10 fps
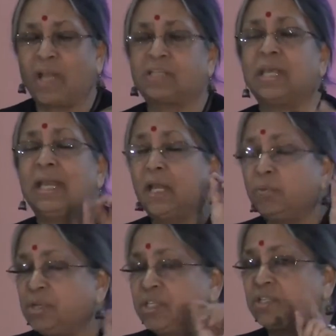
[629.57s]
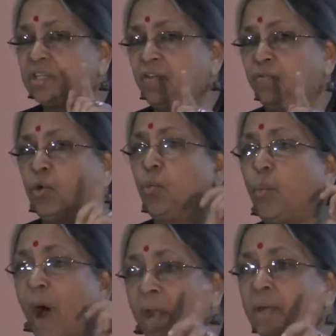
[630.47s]
much. Let me just give you
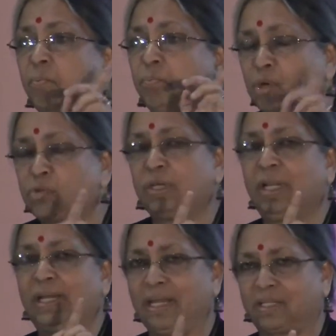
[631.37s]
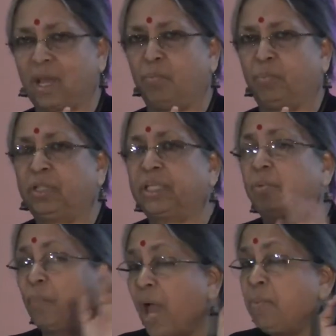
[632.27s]
one personal example
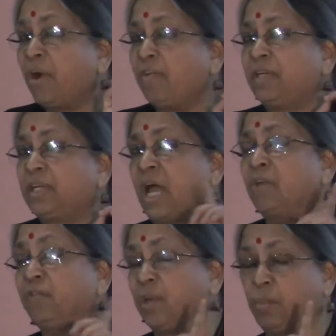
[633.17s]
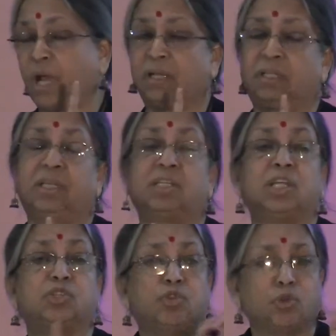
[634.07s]
that my private life in
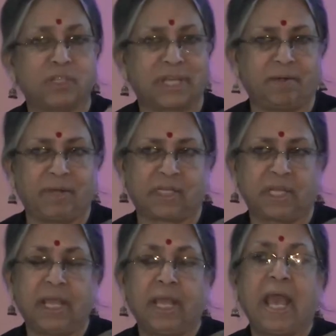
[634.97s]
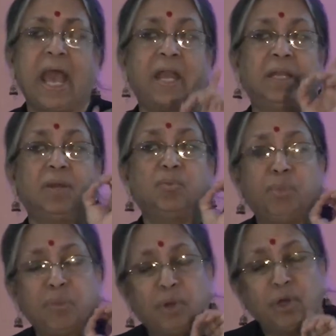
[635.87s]
Bangladesh is no secret. And
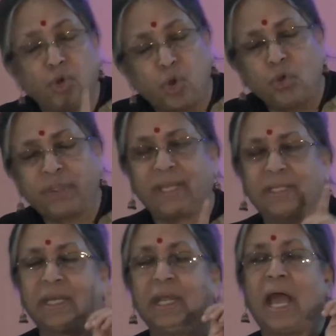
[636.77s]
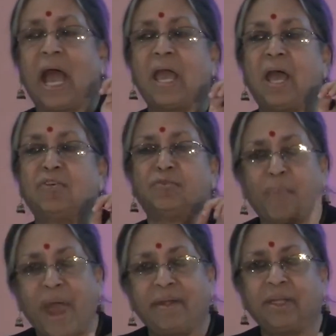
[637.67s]
people know that I
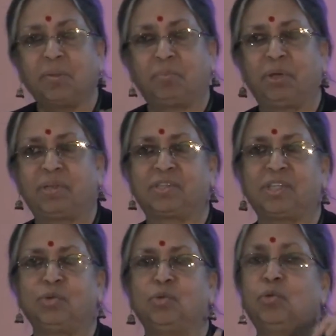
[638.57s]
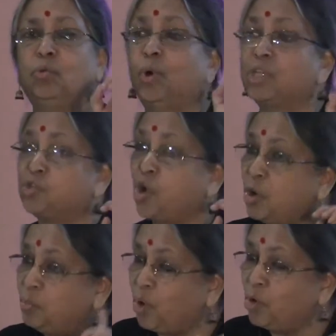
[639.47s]
have married a person who was
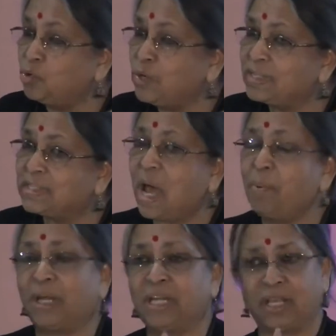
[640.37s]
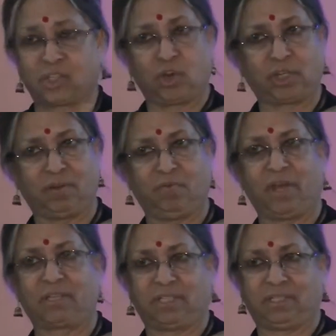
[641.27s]
not born to Islam and he has not
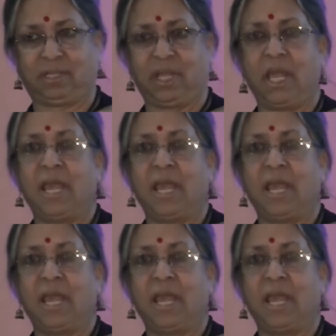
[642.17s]
converted.